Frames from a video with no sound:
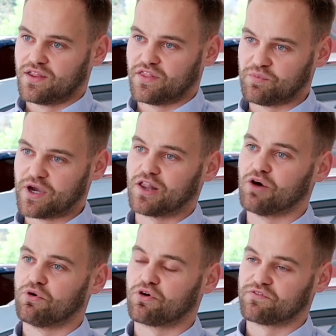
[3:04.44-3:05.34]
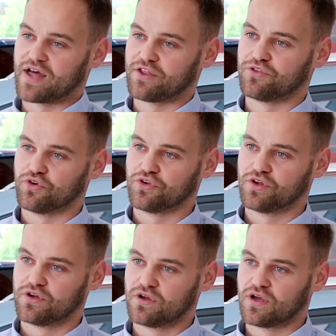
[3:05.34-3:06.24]
there'll be a lot more of that done
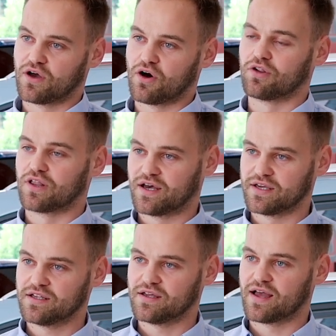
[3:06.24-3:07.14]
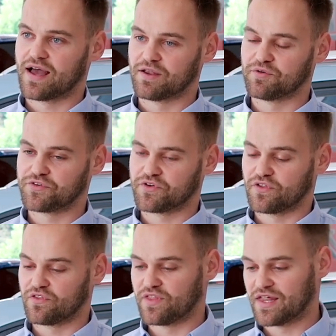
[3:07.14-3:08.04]
online, and
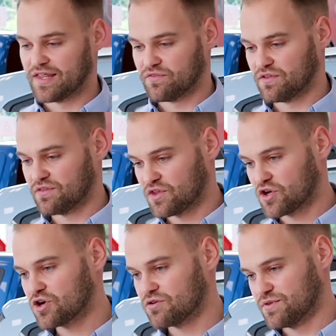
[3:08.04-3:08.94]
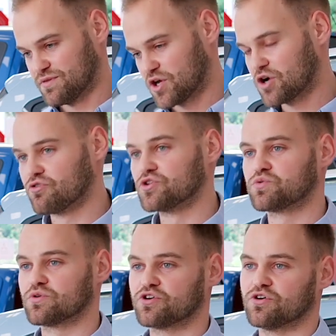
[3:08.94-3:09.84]
the
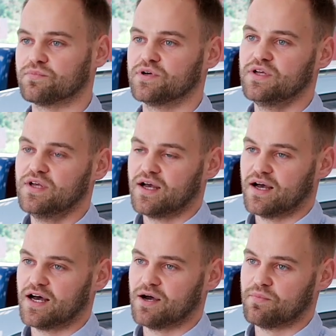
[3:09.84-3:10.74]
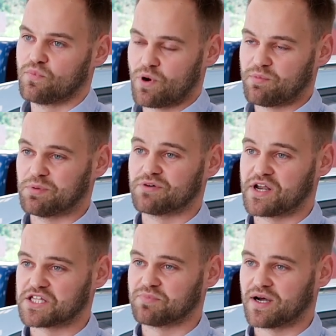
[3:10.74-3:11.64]
crunch will come when people are
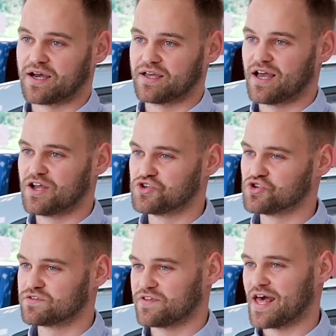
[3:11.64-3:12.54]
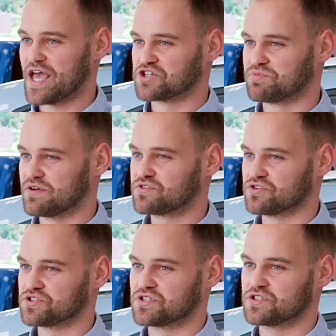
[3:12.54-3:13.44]
ready to buy, just for that extra bit of
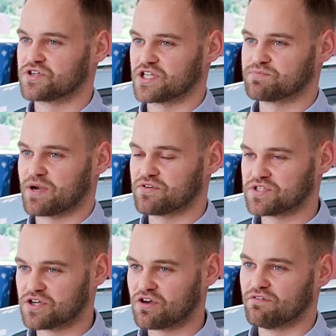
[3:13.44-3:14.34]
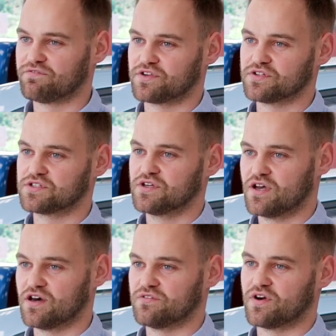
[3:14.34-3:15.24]
trust and transparency and confidence
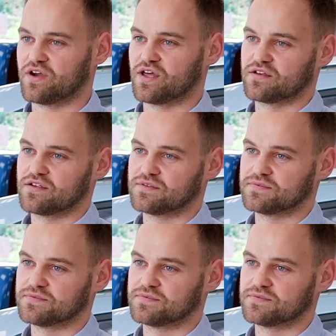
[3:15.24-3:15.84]
at the very end.